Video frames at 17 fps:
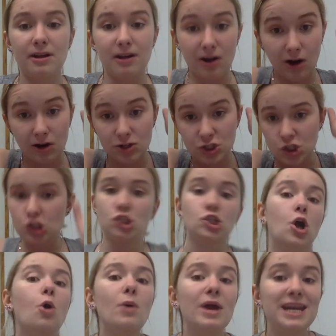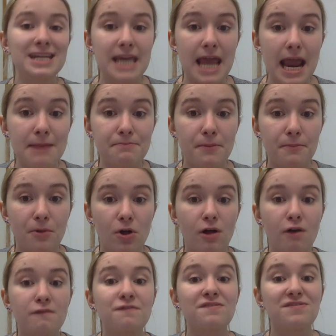are so incapable
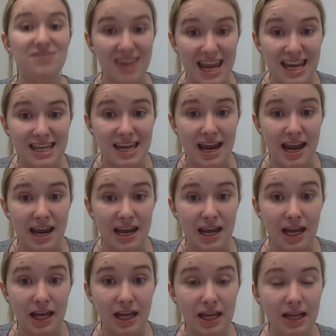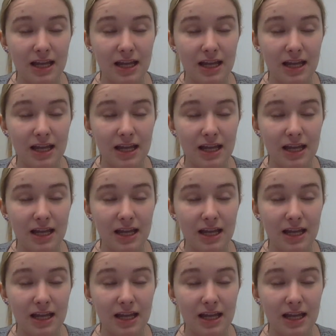of thinking